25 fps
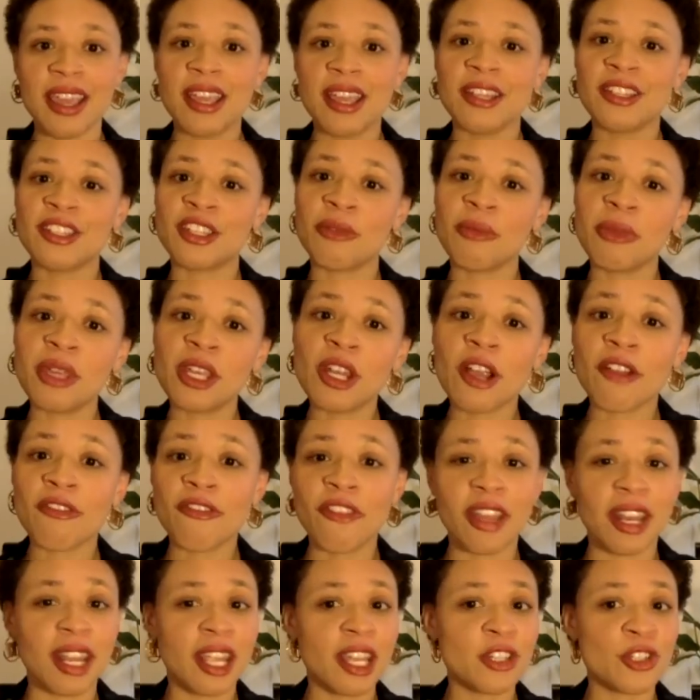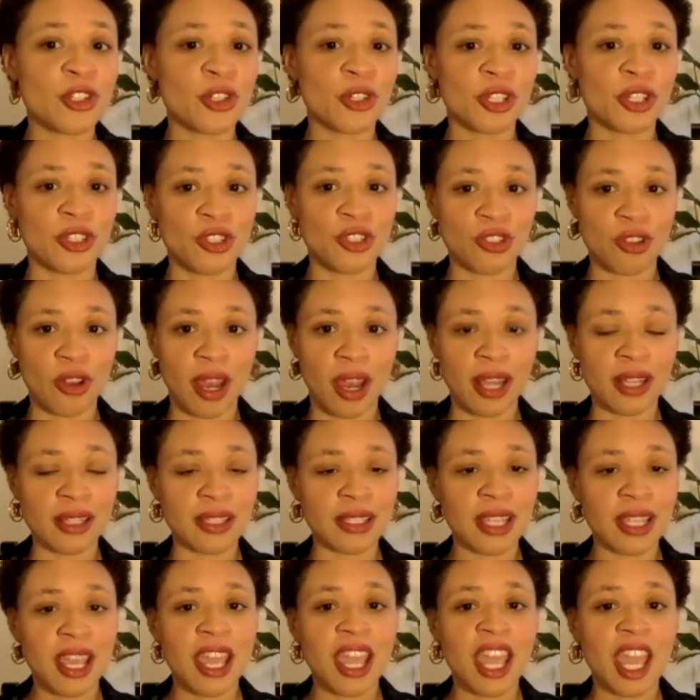To meet our financial constraints
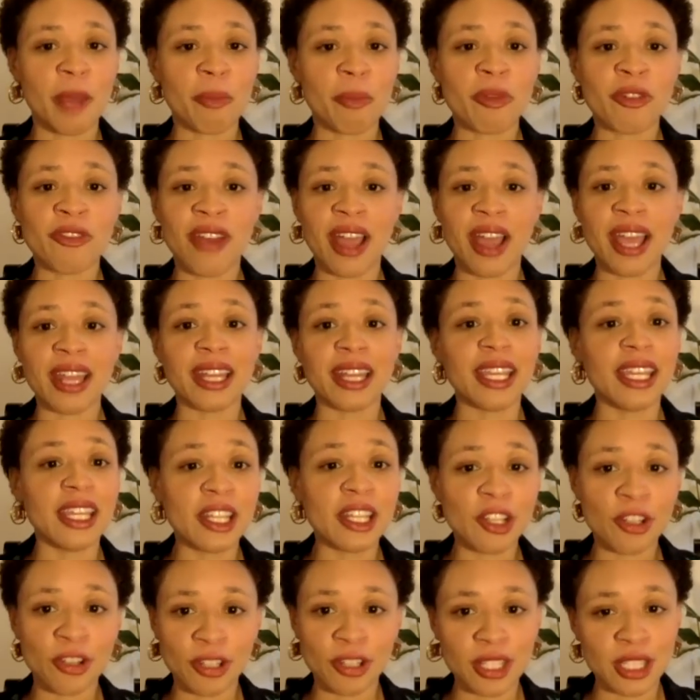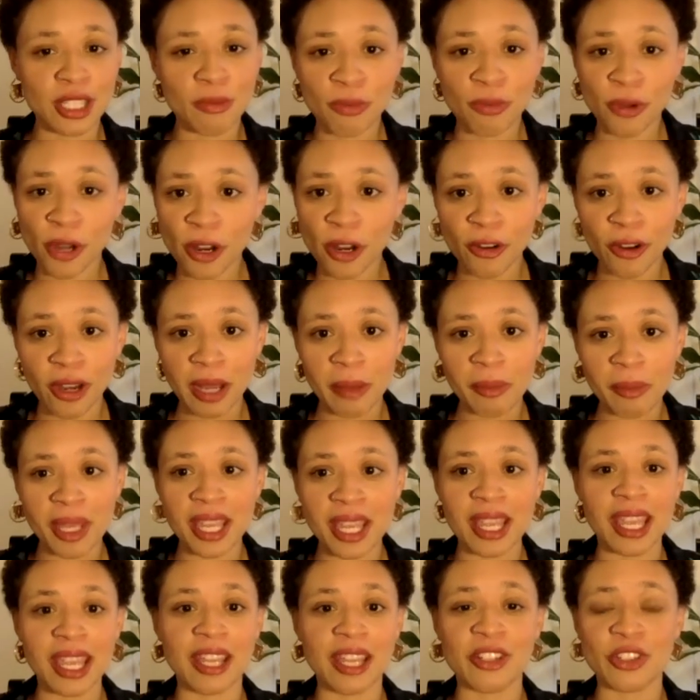and provide increased
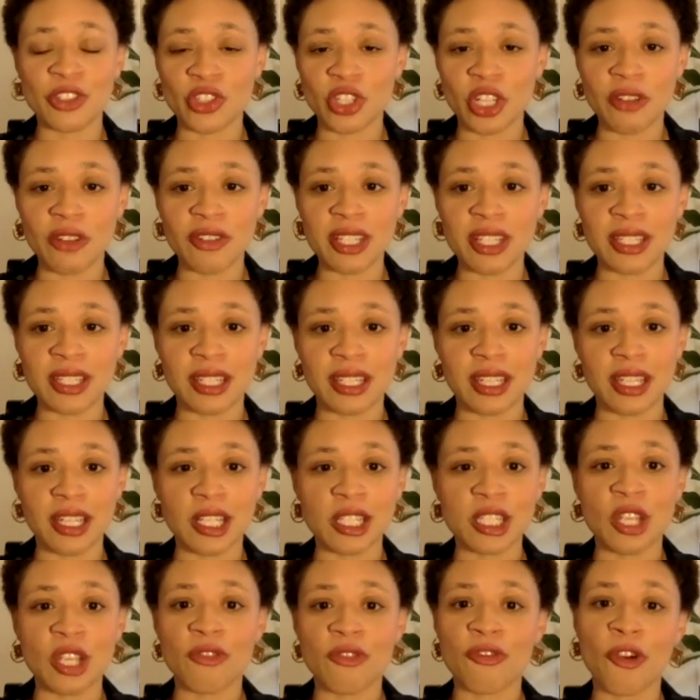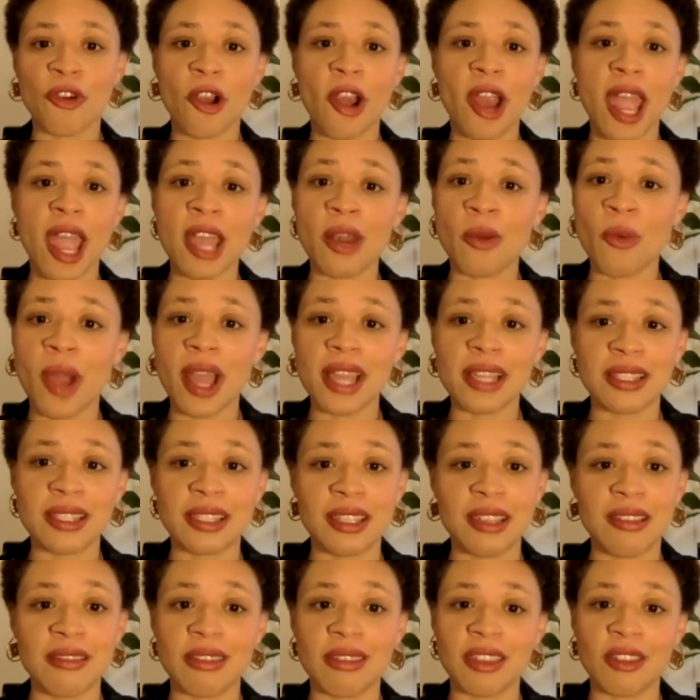programming and services for our
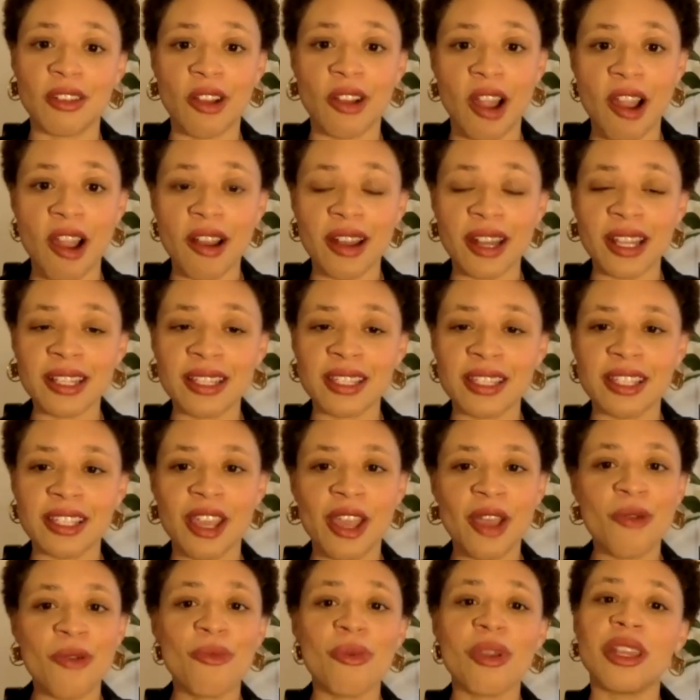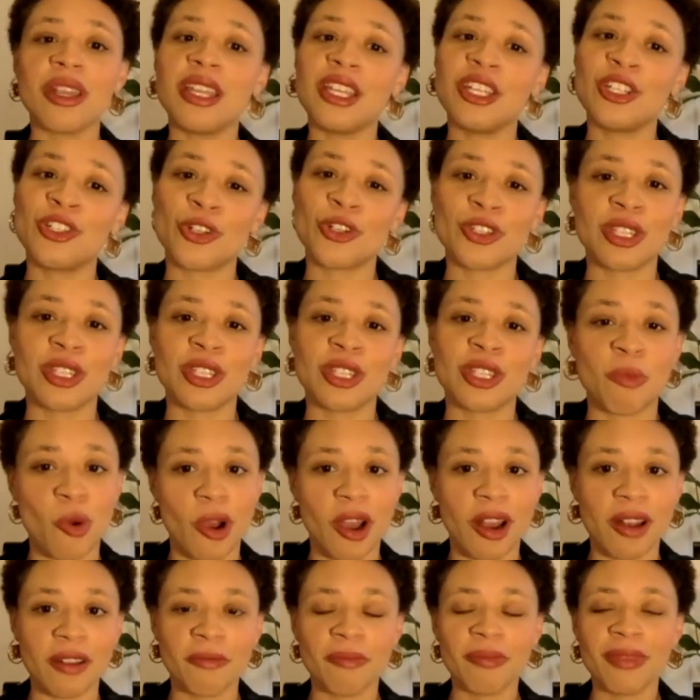NYC theater artists, we need your
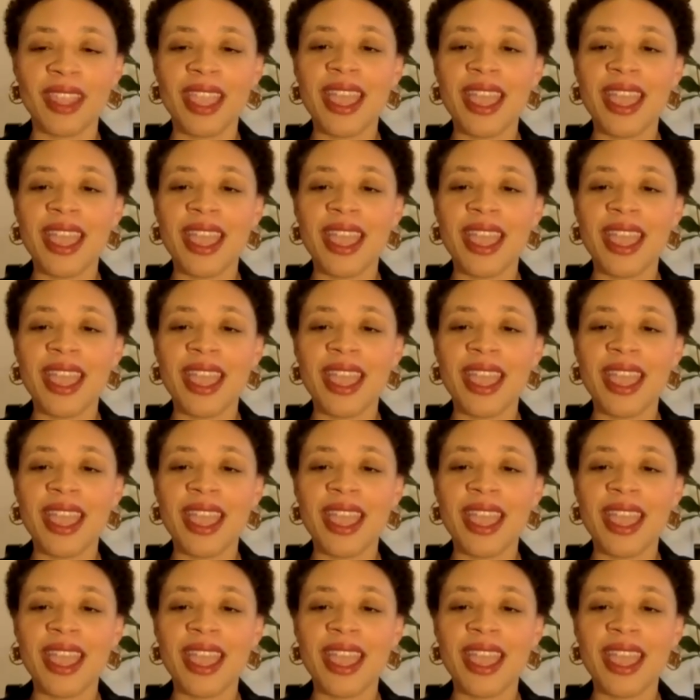support.